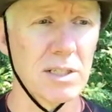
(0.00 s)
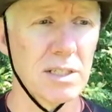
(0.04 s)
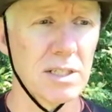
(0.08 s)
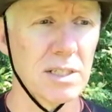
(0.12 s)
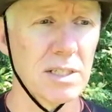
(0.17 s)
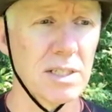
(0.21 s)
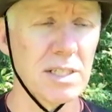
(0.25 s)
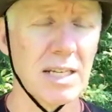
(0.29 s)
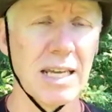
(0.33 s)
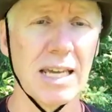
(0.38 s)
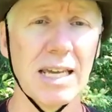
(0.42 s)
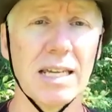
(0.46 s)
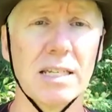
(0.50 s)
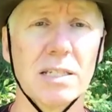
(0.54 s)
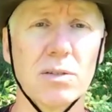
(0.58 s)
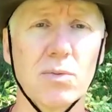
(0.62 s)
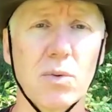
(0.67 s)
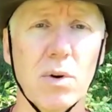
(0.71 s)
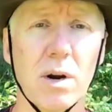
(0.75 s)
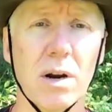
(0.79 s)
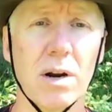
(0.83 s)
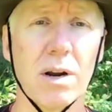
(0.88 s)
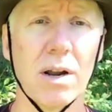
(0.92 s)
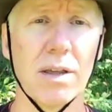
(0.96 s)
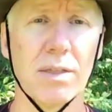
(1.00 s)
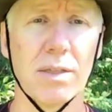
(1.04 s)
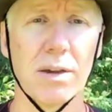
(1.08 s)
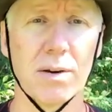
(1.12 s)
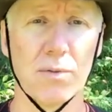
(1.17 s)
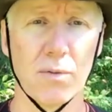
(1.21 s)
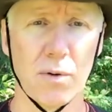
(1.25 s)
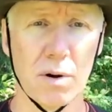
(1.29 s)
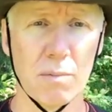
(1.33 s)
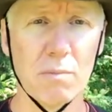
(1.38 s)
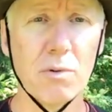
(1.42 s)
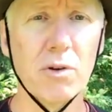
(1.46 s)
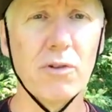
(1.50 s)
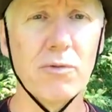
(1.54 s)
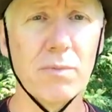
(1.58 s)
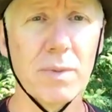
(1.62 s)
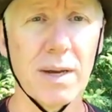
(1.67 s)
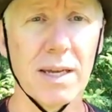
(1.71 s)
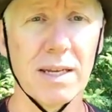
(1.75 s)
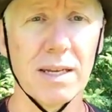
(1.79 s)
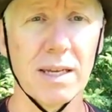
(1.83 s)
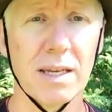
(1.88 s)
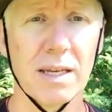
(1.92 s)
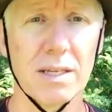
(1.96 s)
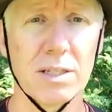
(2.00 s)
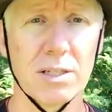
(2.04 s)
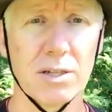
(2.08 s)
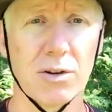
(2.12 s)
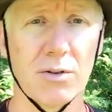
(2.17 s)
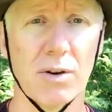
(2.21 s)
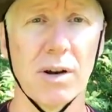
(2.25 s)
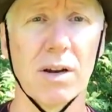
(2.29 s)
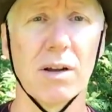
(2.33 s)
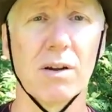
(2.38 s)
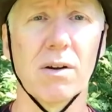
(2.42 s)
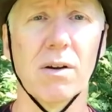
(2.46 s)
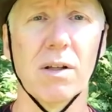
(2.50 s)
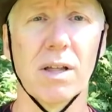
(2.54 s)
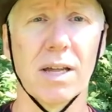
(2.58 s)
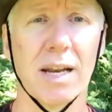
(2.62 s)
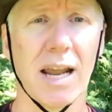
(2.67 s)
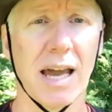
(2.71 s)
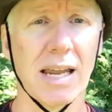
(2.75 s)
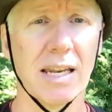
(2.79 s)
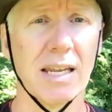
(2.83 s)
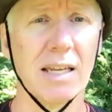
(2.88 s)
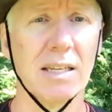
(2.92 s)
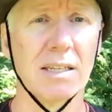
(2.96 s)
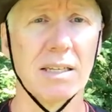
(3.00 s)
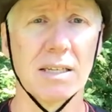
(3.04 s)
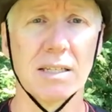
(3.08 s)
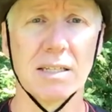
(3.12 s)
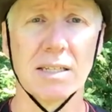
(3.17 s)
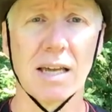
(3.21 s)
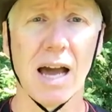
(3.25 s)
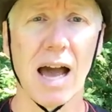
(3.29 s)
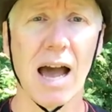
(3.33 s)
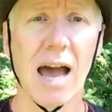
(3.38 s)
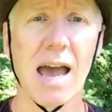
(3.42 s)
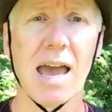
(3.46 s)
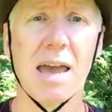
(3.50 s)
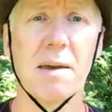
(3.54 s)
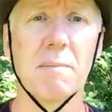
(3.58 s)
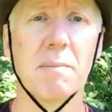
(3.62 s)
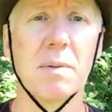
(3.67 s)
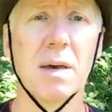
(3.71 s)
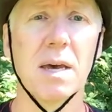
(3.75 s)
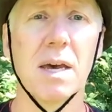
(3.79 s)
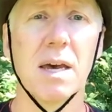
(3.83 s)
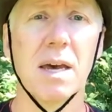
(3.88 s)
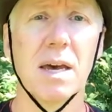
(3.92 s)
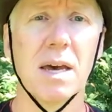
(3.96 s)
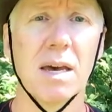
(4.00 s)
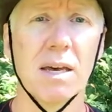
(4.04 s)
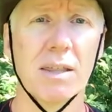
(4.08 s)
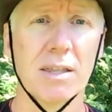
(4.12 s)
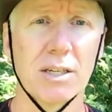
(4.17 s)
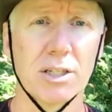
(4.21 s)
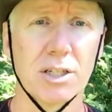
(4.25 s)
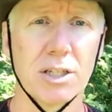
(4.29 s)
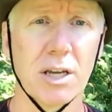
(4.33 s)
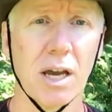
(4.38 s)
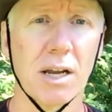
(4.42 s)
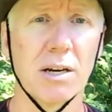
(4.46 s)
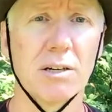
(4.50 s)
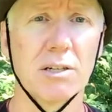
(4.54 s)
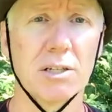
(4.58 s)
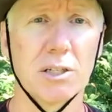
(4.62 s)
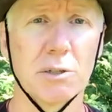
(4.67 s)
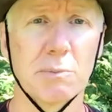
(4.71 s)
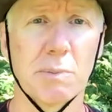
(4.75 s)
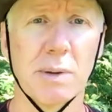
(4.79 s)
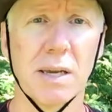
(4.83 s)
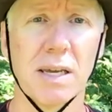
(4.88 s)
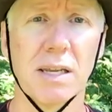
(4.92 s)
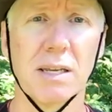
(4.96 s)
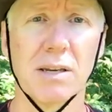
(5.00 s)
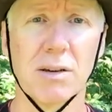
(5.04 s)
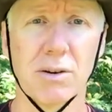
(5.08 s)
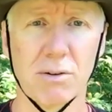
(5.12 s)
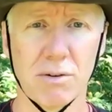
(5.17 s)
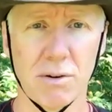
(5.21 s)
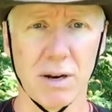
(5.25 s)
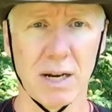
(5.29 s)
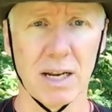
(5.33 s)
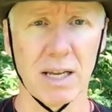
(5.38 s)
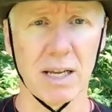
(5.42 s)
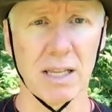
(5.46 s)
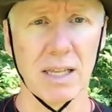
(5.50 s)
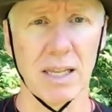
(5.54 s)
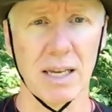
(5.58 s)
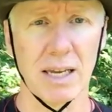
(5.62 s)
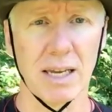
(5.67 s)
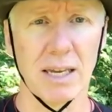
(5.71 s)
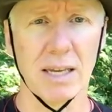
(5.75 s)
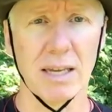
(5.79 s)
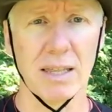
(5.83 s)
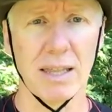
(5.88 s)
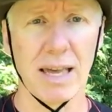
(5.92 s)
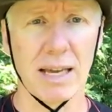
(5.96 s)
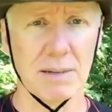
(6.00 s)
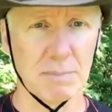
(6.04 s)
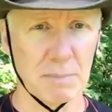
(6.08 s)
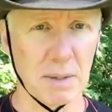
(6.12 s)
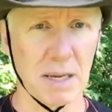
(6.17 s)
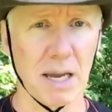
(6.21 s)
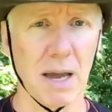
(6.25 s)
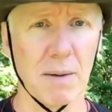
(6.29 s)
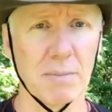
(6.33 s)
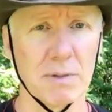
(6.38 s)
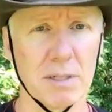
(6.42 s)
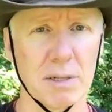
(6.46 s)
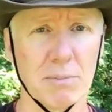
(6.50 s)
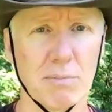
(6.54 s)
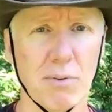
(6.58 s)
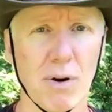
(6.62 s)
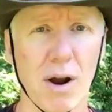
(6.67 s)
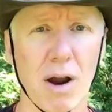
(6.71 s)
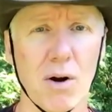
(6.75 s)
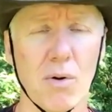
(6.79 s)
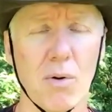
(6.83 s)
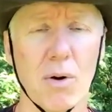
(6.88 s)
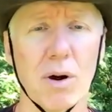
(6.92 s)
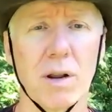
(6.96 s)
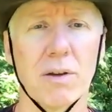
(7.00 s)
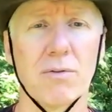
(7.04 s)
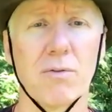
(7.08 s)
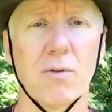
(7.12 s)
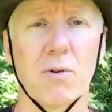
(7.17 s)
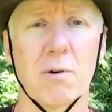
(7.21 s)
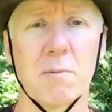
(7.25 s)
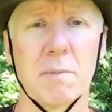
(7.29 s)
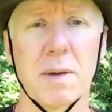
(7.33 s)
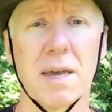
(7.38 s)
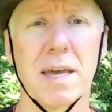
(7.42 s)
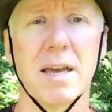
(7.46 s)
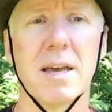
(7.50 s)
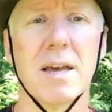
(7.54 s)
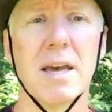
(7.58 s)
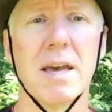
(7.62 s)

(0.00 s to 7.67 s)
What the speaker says: scenes where movement is critical, and I need to time the shutter speed critically. That becomes the priority for me,